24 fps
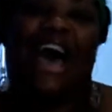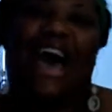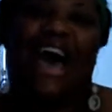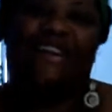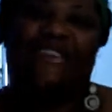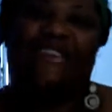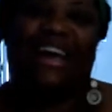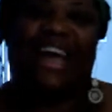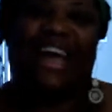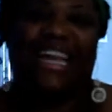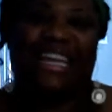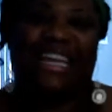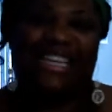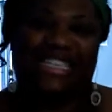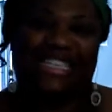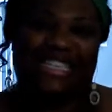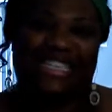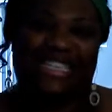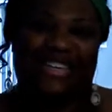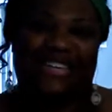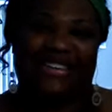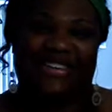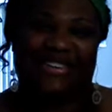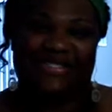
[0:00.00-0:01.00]
All right,
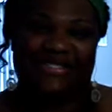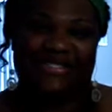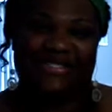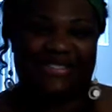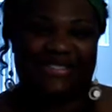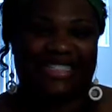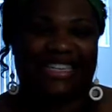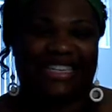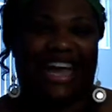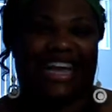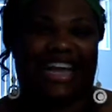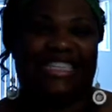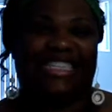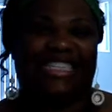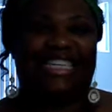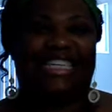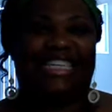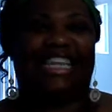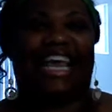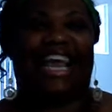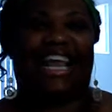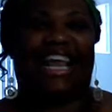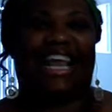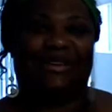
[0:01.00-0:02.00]
YouTube. Talk to you
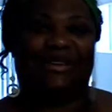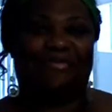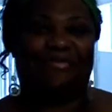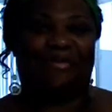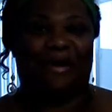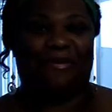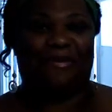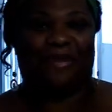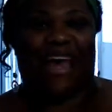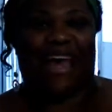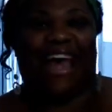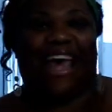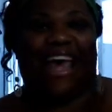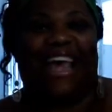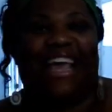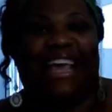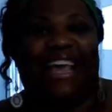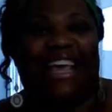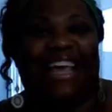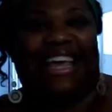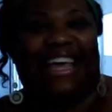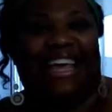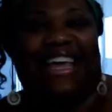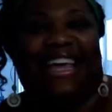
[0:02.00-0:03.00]
later.
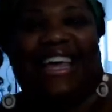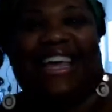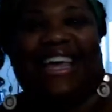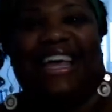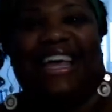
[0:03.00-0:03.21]
Bye-bye.